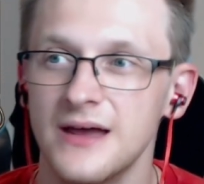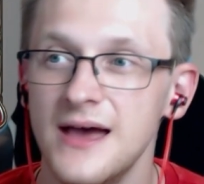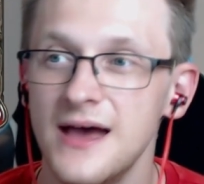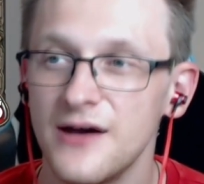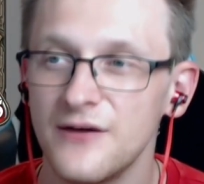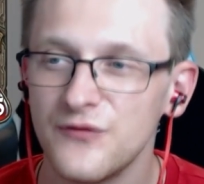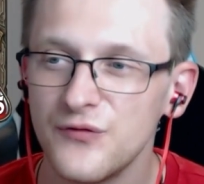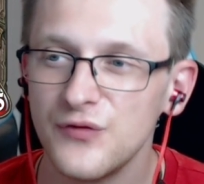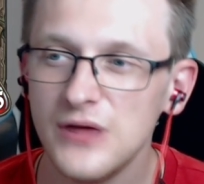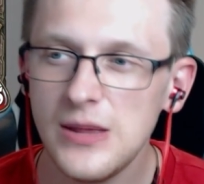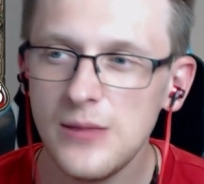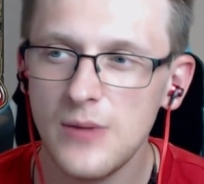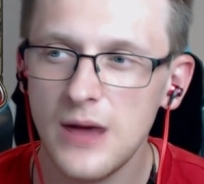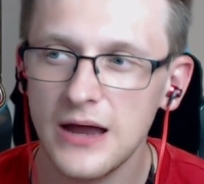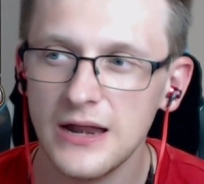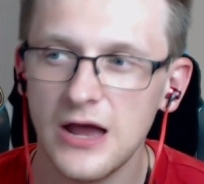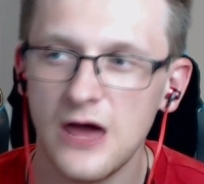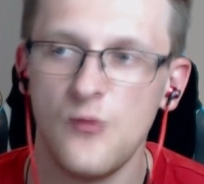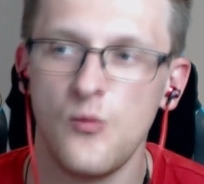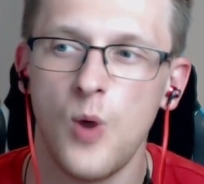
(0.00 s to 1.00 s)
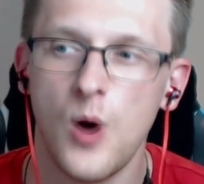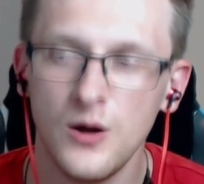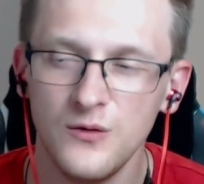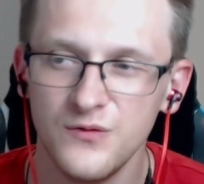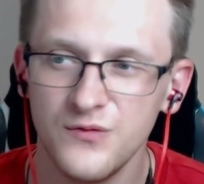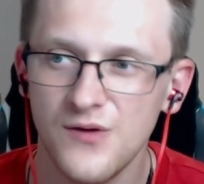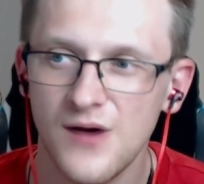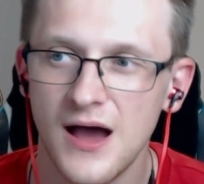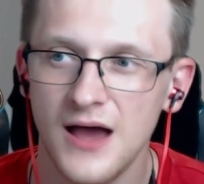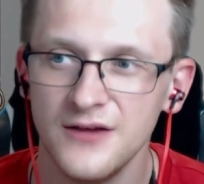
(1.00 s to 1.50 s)
3 mana
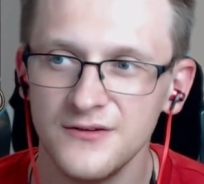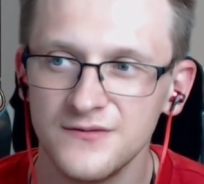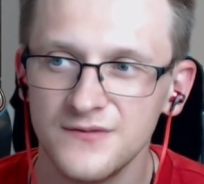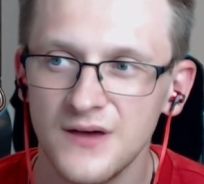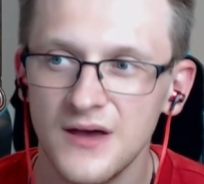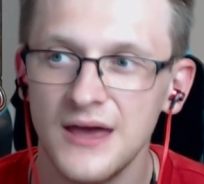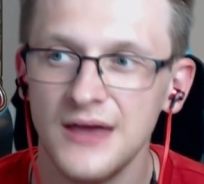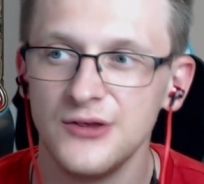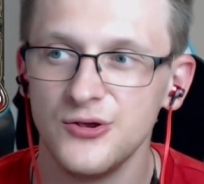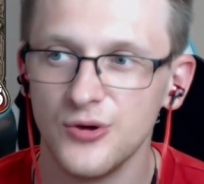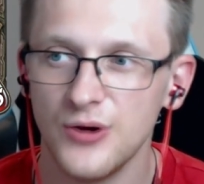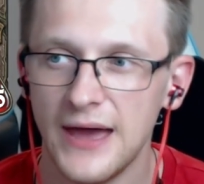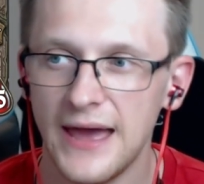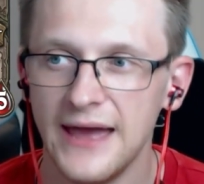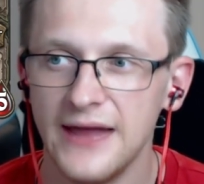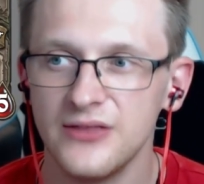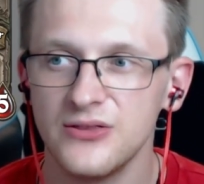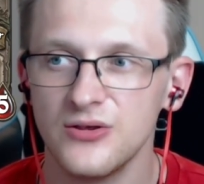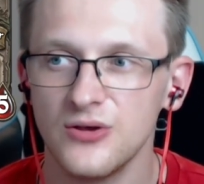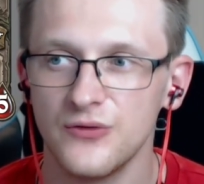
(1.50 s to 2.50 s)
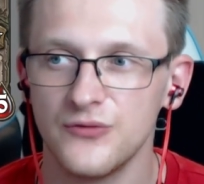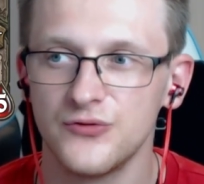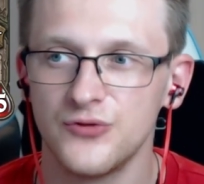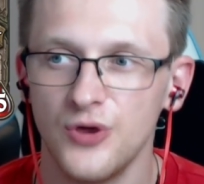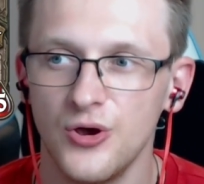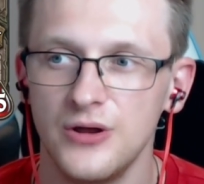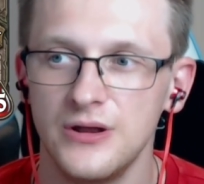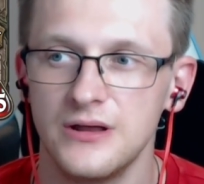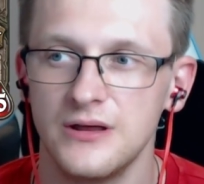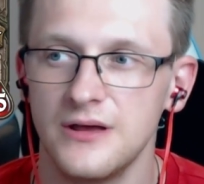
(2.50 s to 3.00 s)
1/5, your end of
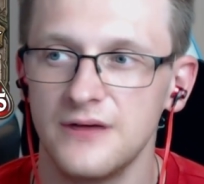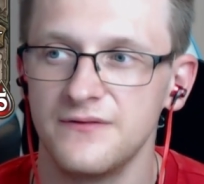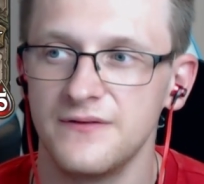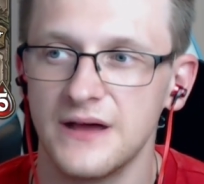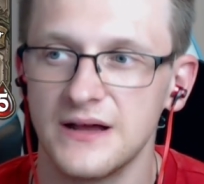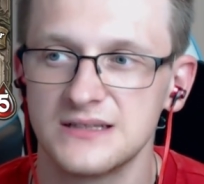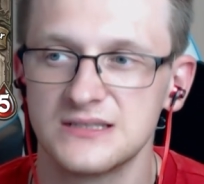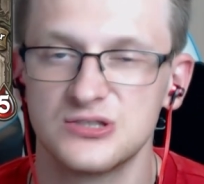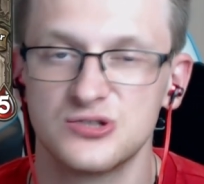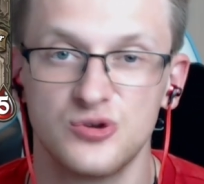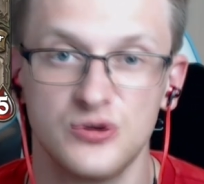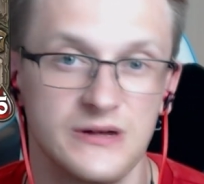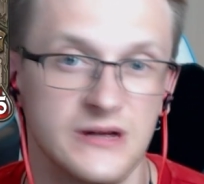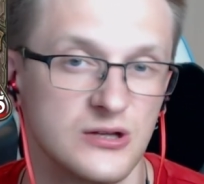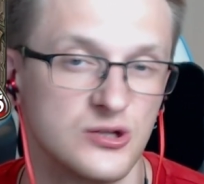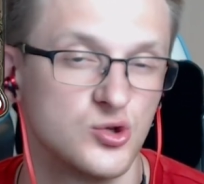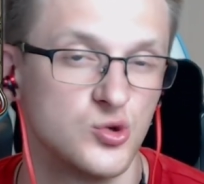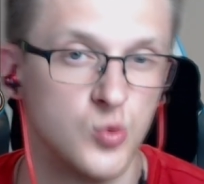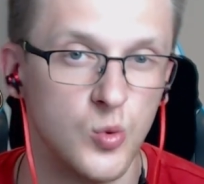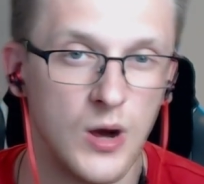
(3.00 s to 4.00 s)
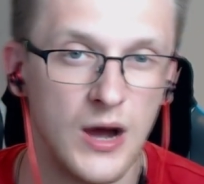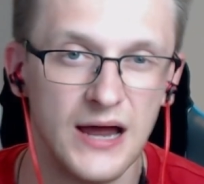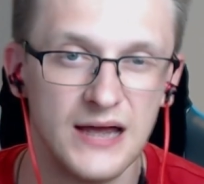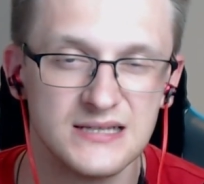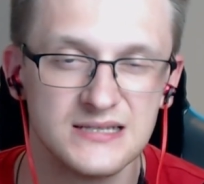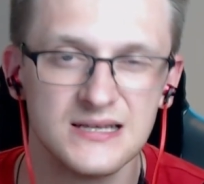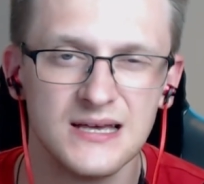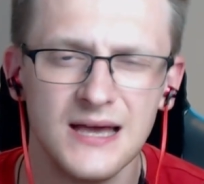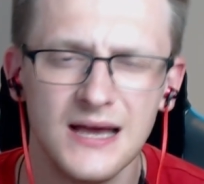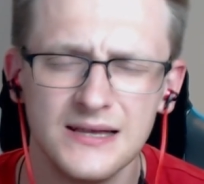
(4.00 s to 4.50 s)
turn effects trigger
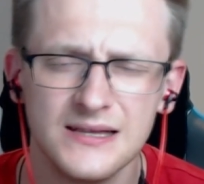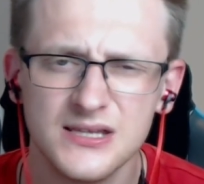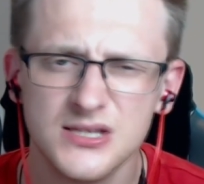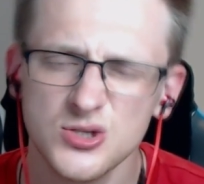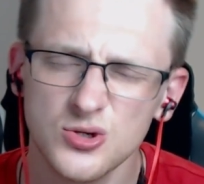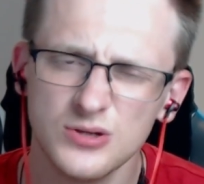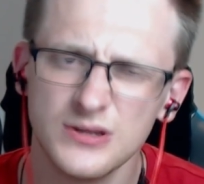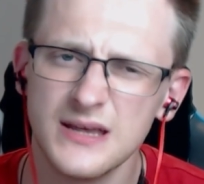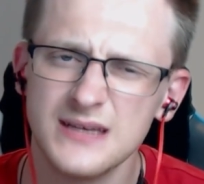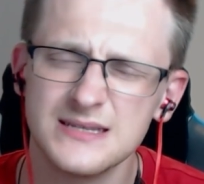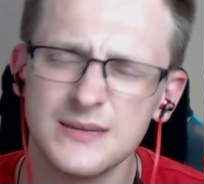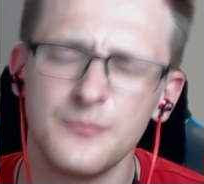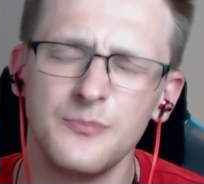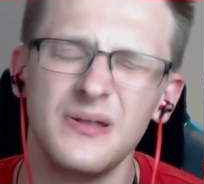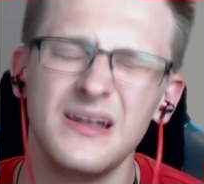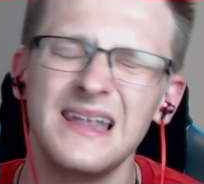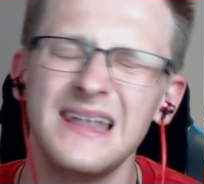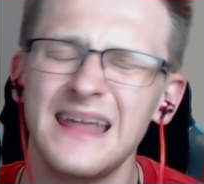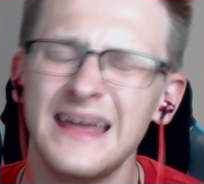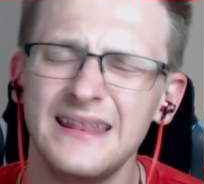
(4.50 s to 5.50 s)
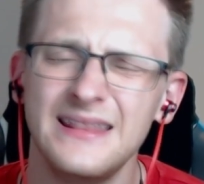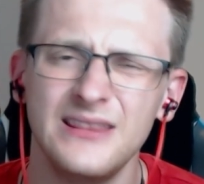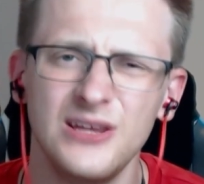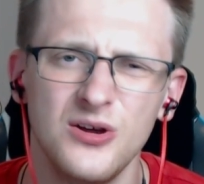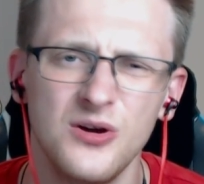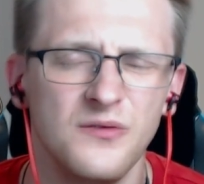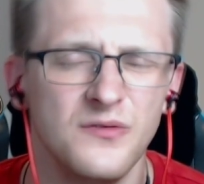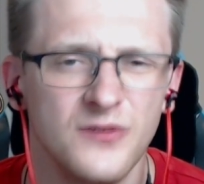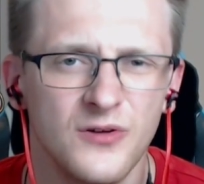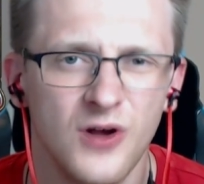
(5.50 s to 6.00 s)
twice. So there's a plenty
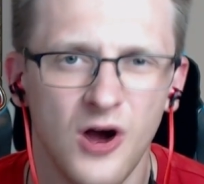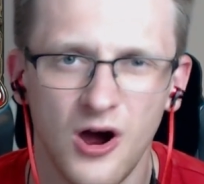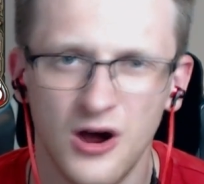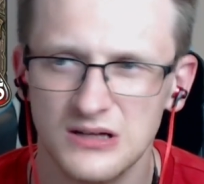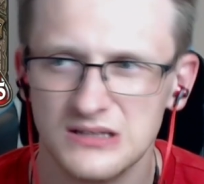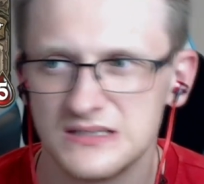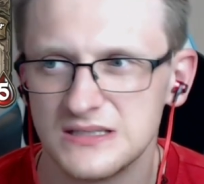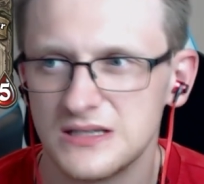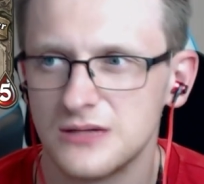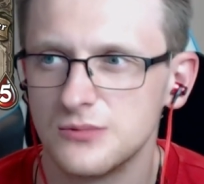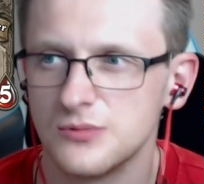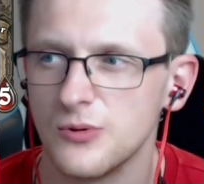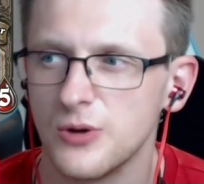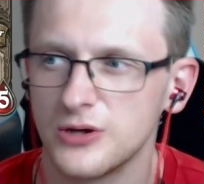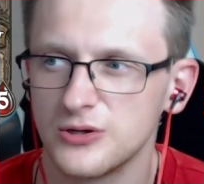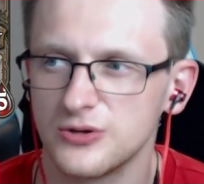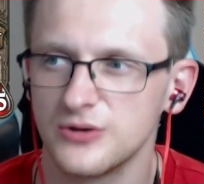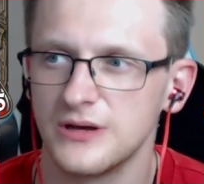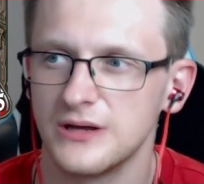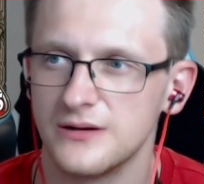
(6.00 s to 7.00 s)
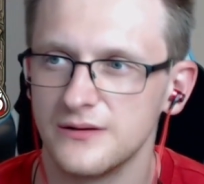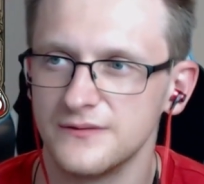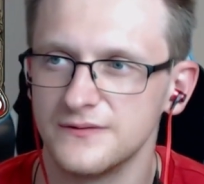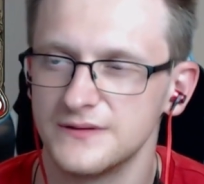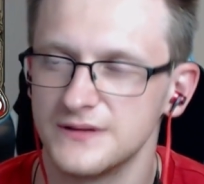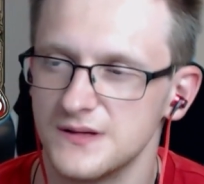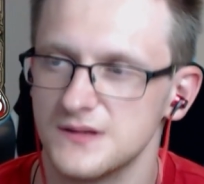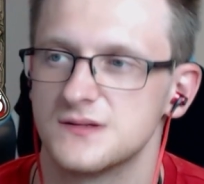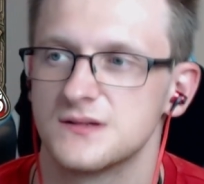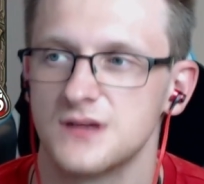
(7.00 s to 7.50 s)
of cards that work together with
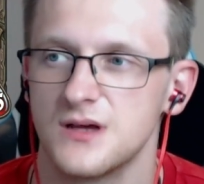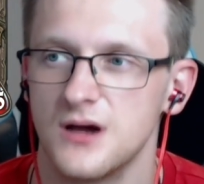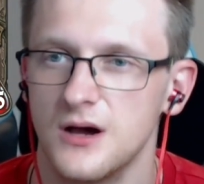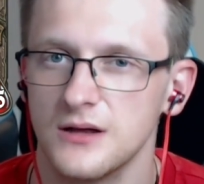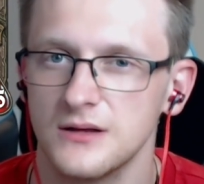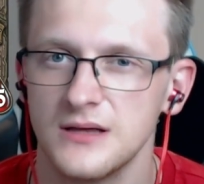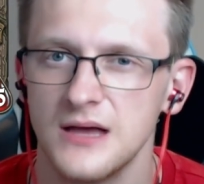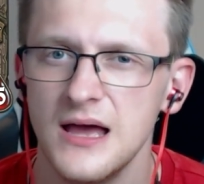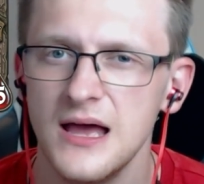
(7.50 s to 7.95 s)
this card.